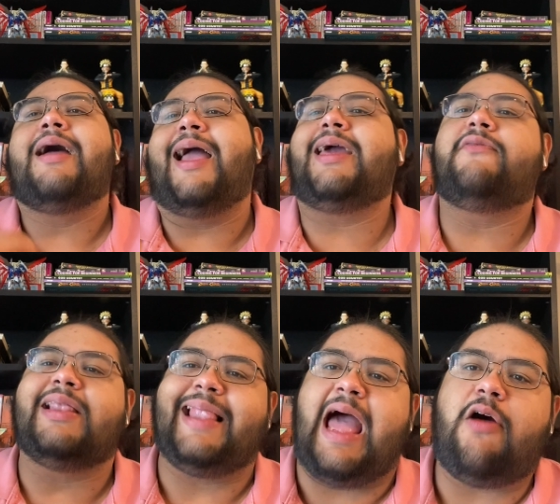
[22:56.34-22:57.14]
I kind of
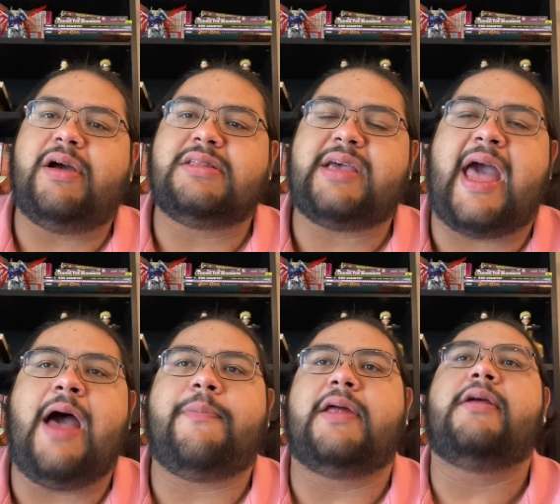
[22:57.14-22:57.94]
allow it to
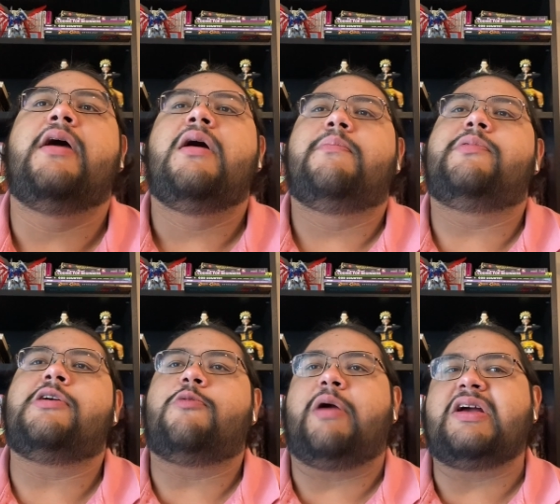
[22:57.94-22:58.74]
happen.
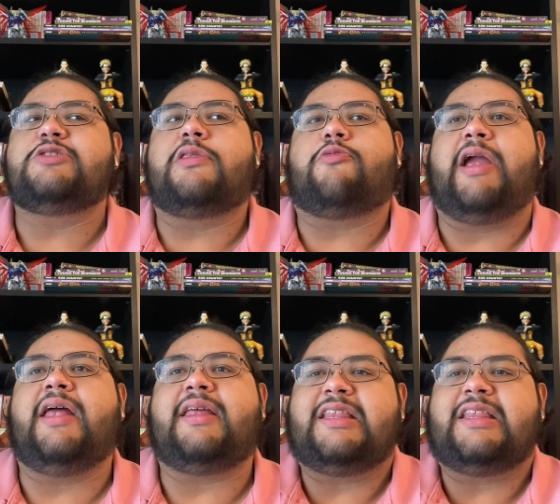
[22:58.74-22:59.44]
But whereas with Rand,